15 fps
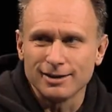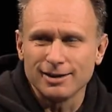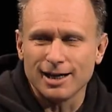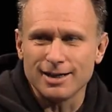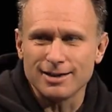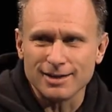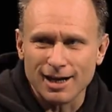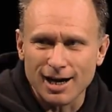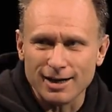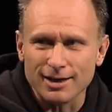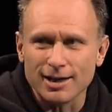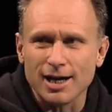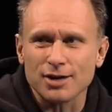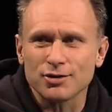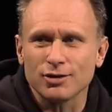Oh, I wow. tied a
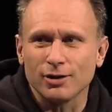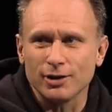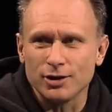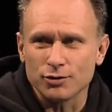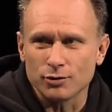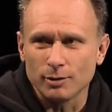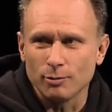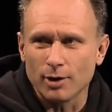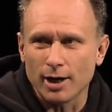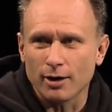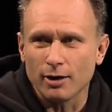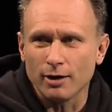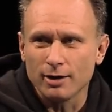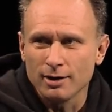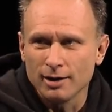national age group
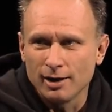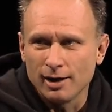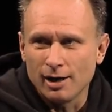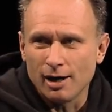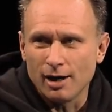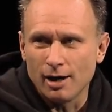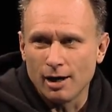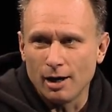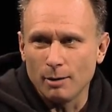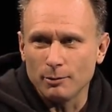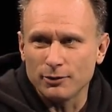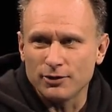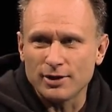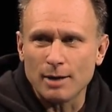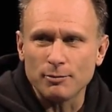record. Um,
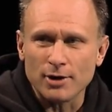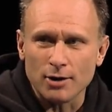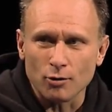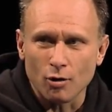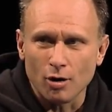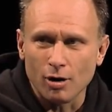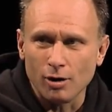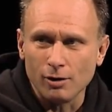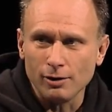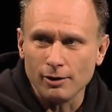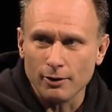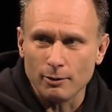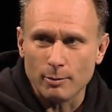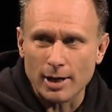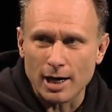stepped on all
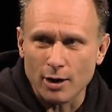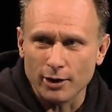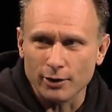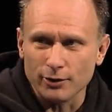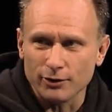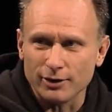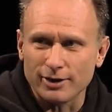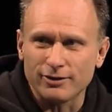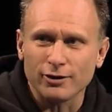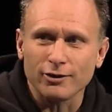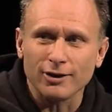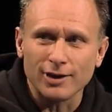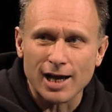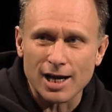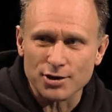the barriers until the
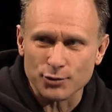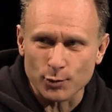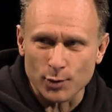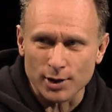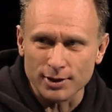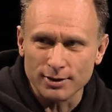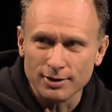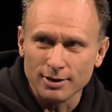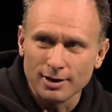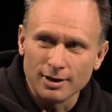last one.